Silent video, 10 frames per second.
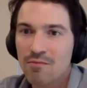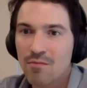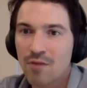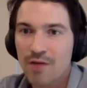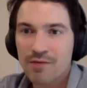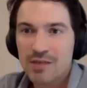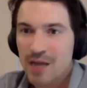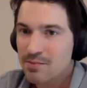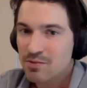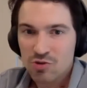
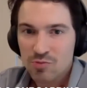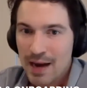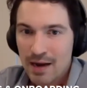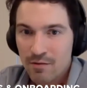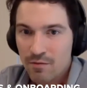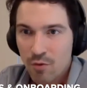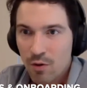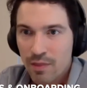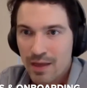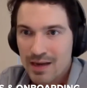Oftentimes there's back and
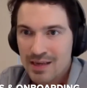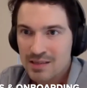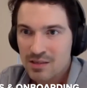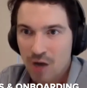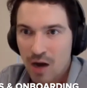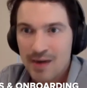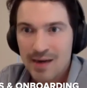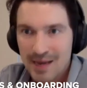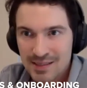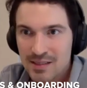forth that is not
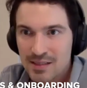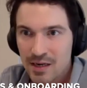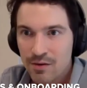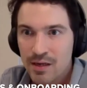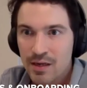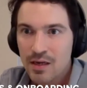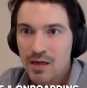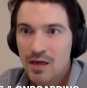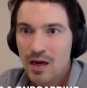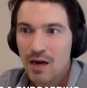necessary.
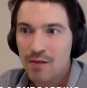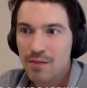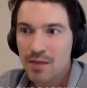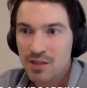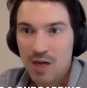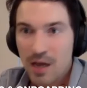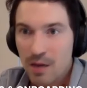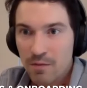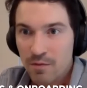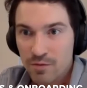It's not
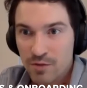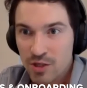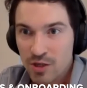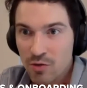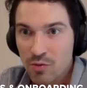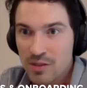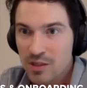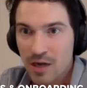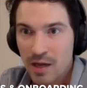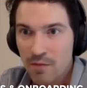helpful to you.
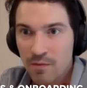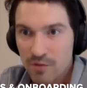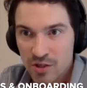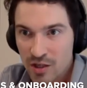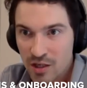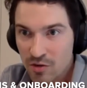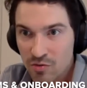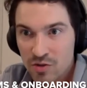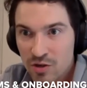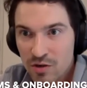It's not helpful to the
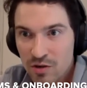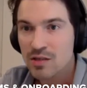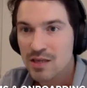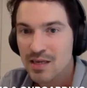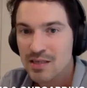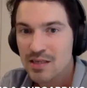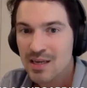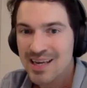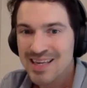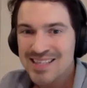user. It
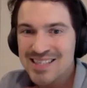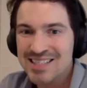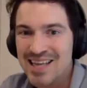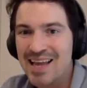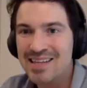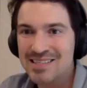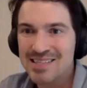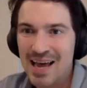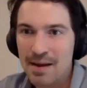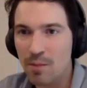extends
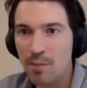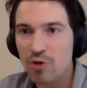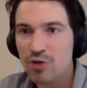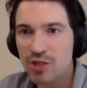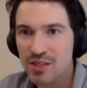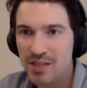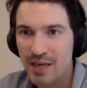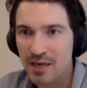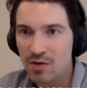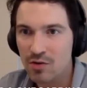that purchase
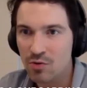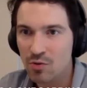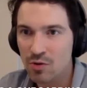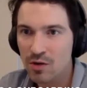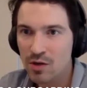cycle or